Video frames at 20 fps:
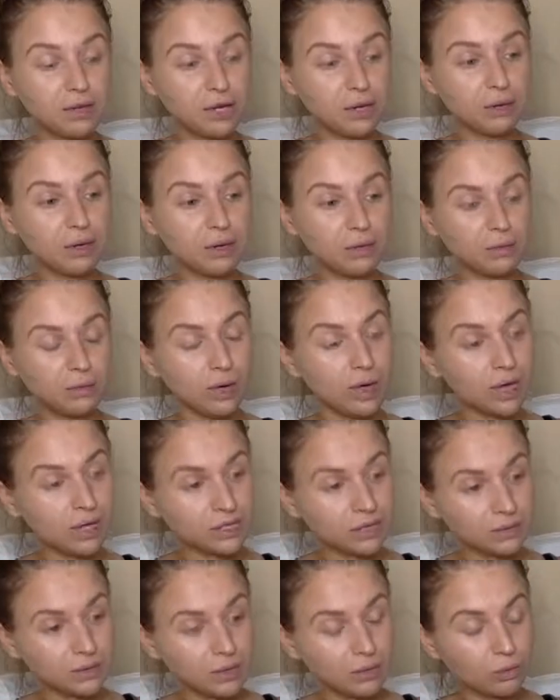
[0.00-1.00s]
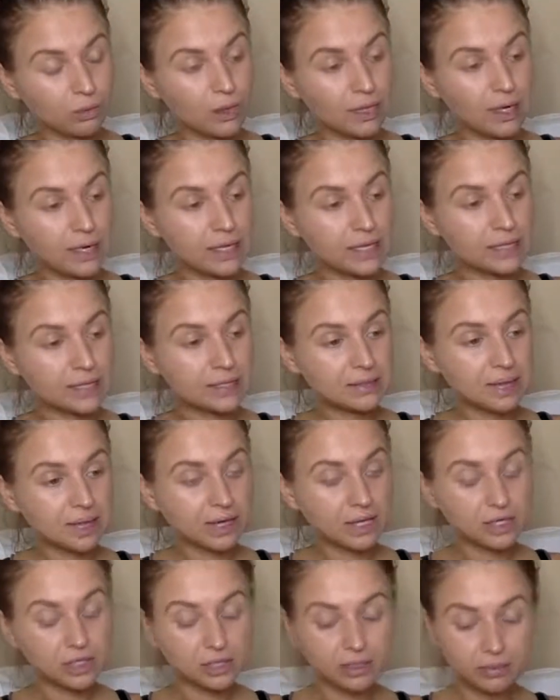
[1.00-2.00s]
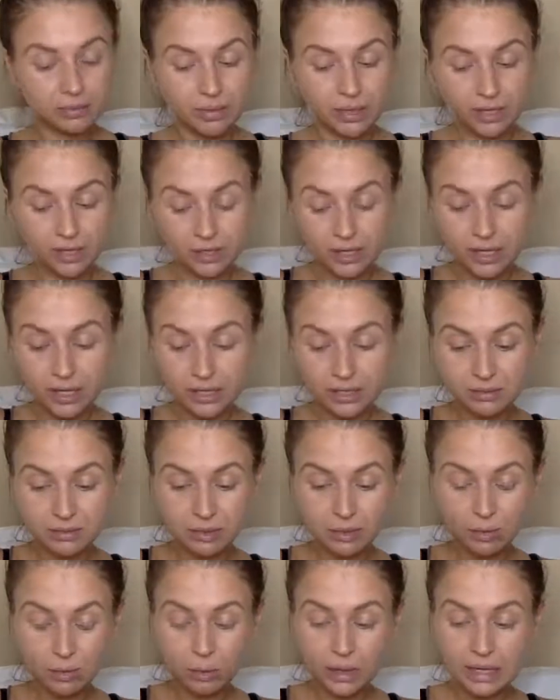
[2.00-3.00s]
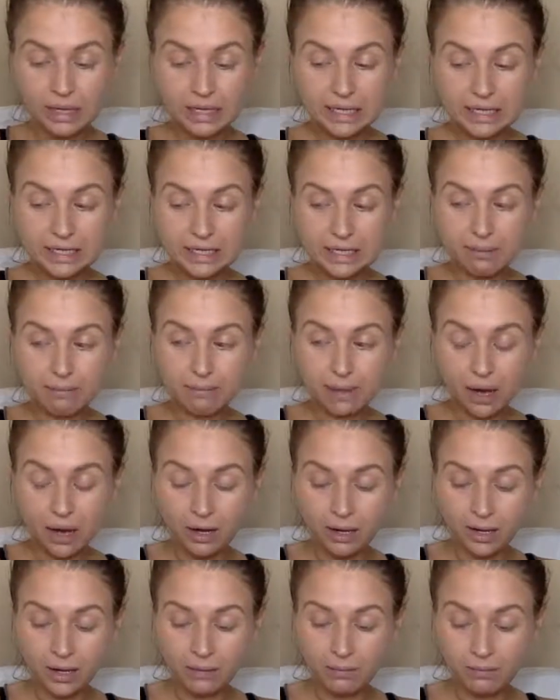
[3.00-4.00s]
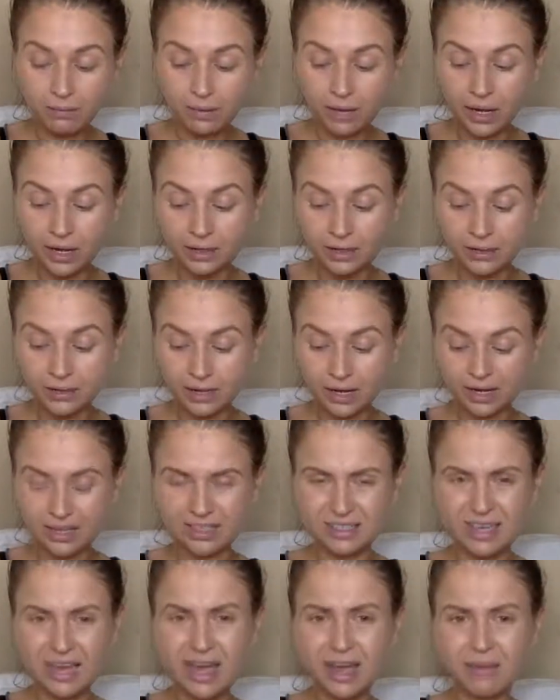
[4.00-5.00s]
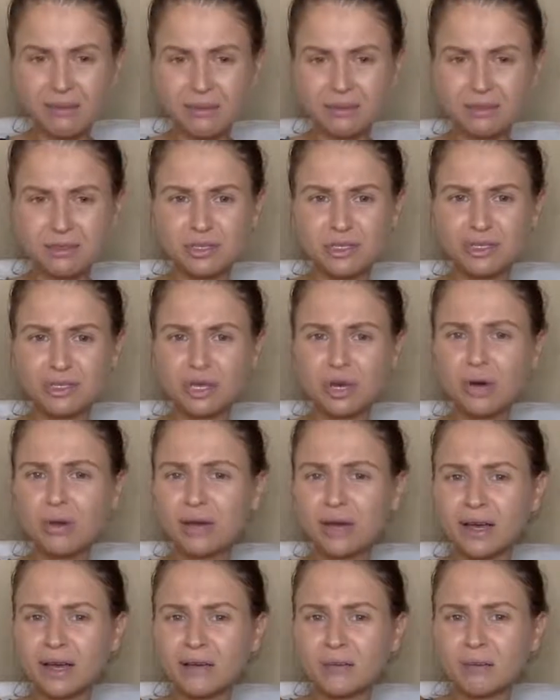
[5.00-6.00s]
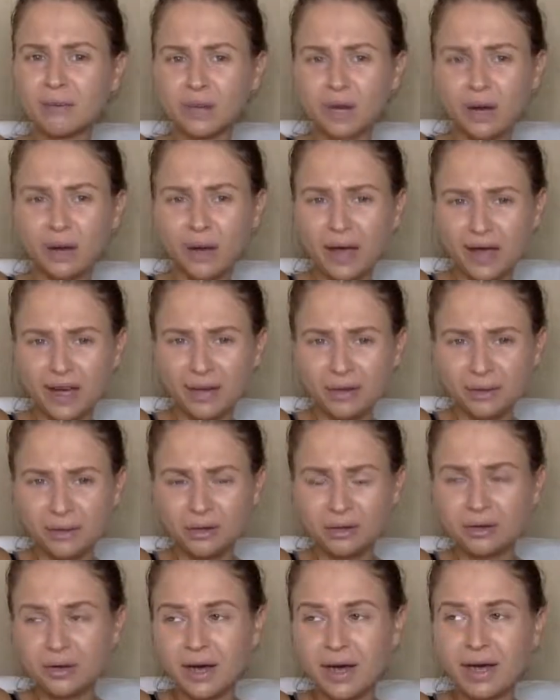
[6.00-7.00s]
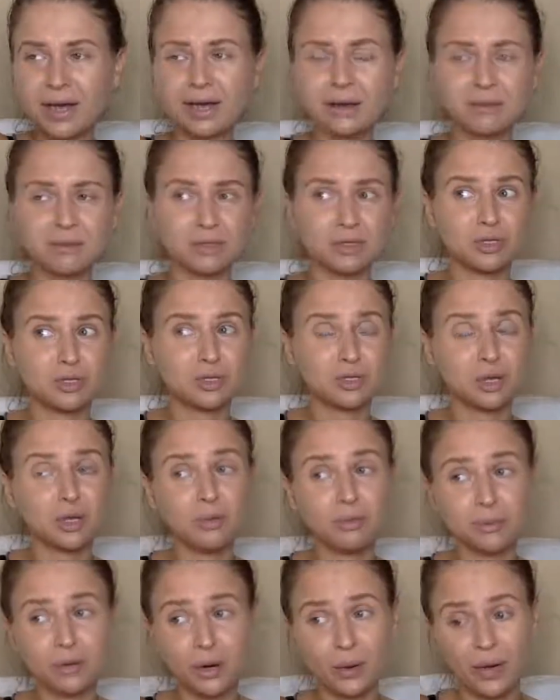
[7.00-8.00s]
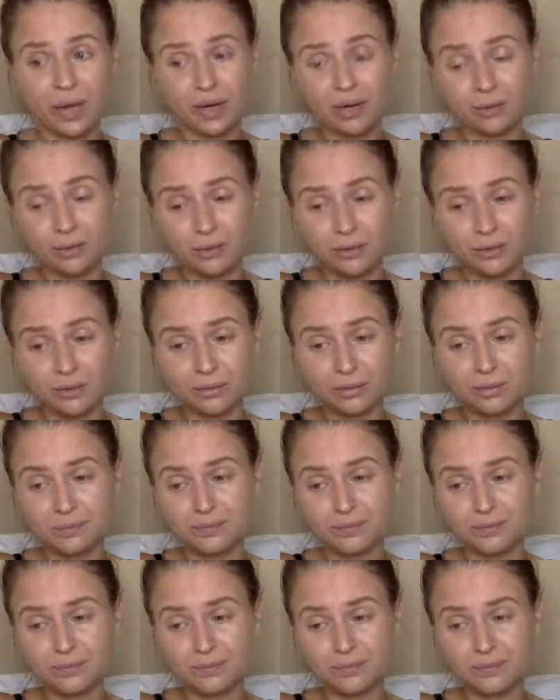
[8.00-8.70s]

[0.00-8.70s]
know what it was. It's like, what is, I need to look up the ingredients. I'm like, what is it about it that, because I'm so like pro animal. I am so pro animal.